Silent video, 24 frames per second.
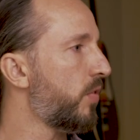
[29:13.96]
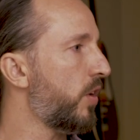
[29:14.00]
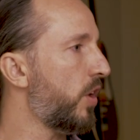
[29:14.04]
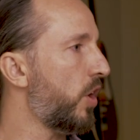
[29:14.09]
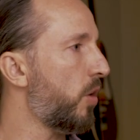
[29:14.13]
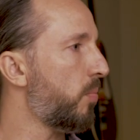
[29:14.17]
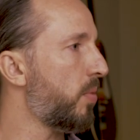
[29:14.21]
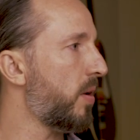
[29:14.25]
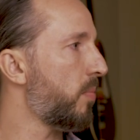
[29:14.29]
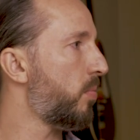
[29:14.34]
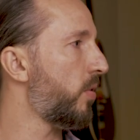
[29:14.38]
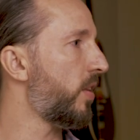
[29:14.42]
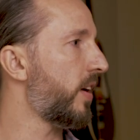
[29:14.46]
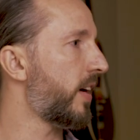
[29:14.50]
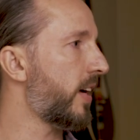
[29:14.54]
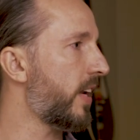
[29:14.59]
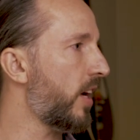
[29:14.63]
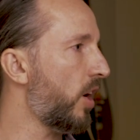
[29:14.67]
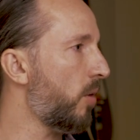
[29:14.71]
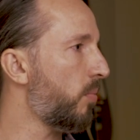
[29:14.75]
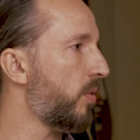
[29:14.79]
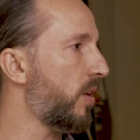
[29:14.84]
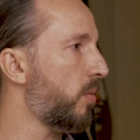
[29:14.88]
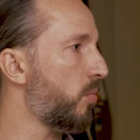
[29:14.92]
you know, people that
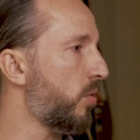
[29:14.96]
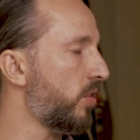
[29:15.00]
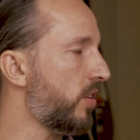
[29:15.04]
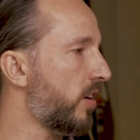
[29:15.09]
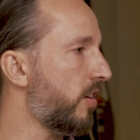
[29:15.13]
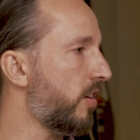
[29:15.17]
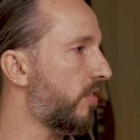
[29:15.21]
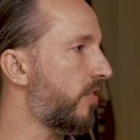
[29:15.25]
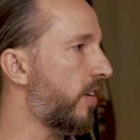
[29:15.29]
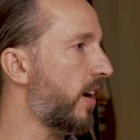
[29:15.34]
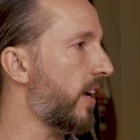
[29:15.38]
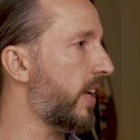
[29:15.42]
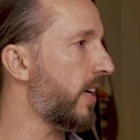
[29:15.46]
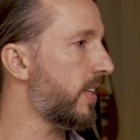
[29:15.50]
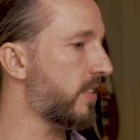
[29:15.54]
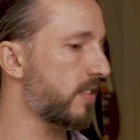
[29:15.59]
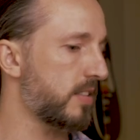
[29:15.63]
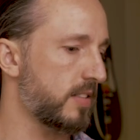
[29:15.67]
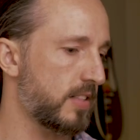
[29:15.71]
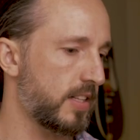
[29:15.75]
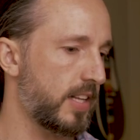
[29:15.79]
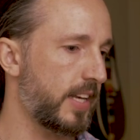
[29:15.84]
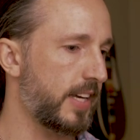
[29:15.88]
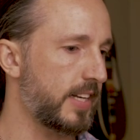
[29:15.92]
could help them with their
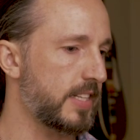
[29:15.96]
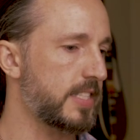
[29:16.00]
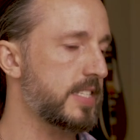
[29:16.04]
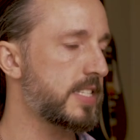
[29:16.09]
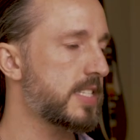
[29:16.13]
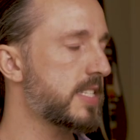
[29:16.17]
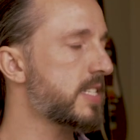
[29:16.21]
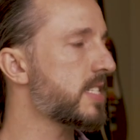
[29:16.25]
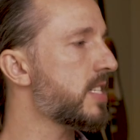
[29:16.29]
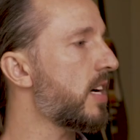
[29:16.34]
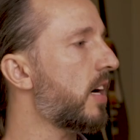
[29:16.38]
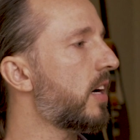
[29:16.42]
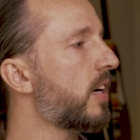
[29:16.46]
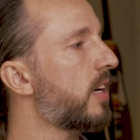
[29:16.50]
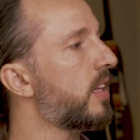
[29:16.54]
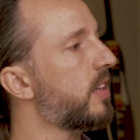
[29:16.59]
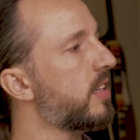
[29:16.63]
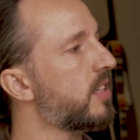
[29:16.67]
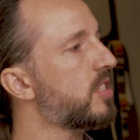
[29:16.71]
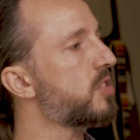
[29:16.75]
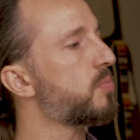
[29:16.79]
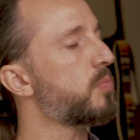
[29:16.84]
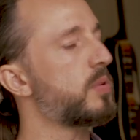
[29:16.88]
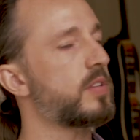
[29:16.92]
finances. And they get stuck in
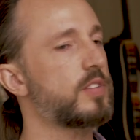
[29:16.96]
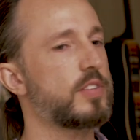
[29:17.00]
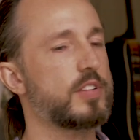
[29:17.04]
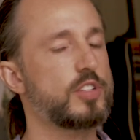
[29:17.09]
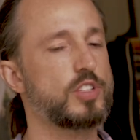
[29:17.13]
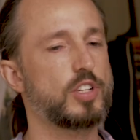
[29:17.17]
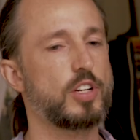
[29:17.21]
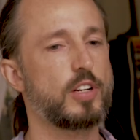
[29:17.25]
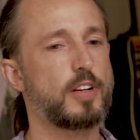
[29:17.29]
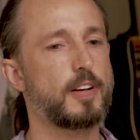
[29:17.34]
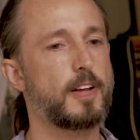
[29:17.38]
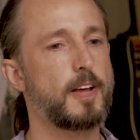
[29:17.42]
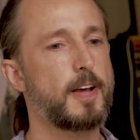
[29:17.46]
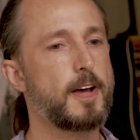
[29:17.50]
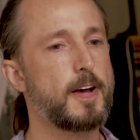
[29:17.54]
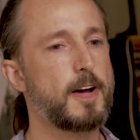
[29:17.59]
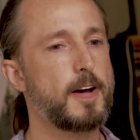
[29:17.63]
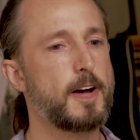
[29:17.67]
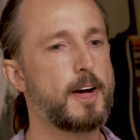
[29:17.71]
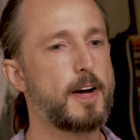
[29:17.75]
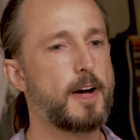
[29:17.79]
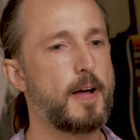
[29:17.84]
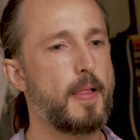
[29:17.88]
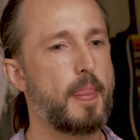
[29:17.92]
this position.
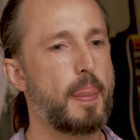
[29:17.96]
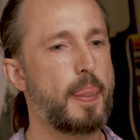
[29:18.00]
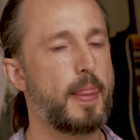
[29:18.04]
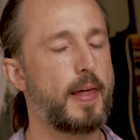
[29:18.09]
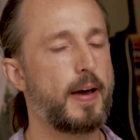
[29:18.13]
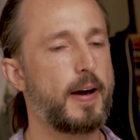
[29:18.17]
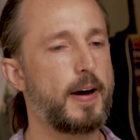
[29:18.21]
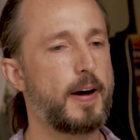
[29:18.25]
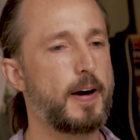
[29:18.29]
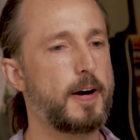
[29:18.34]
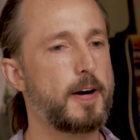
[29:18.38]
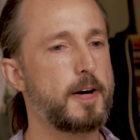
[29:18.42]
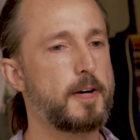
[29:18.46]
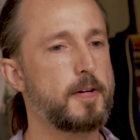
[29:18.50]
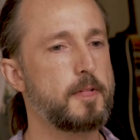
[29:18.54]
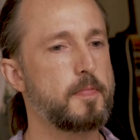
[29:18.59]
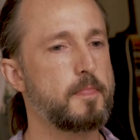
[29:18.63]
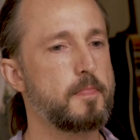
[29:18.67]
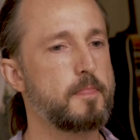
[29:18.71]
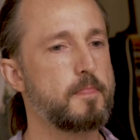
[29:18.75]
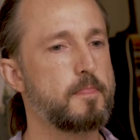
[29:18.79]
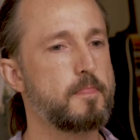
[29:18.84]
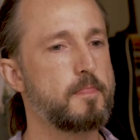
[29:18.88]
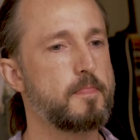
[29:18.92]
Um, mm-hmm.